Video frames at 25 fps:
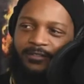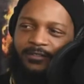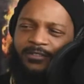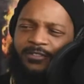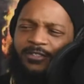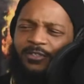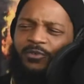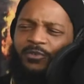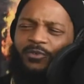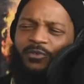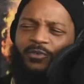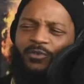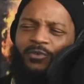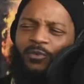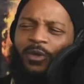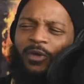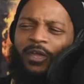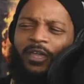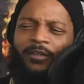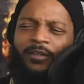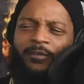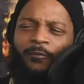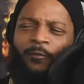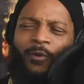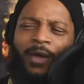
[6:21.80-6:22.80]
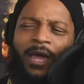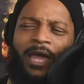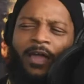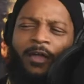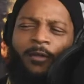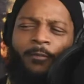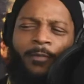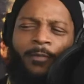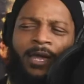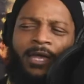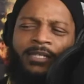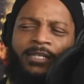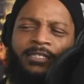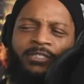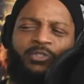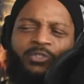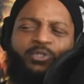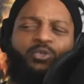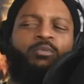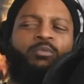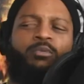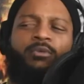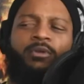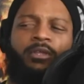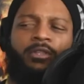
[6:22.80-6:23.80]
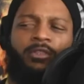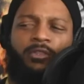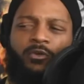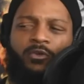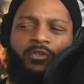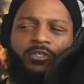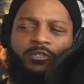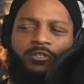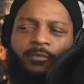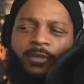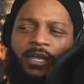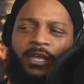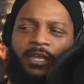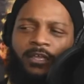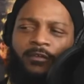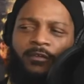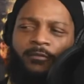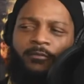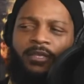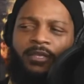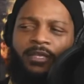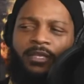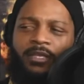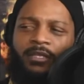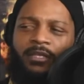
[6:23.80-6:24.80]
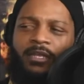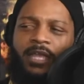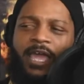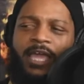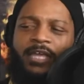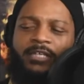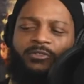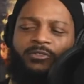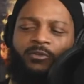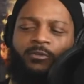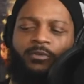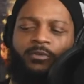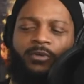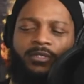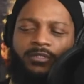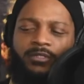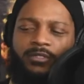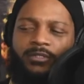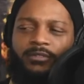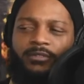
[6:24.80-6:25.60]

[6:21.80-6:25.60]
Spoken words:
So why am I super enthused about him being the actual president?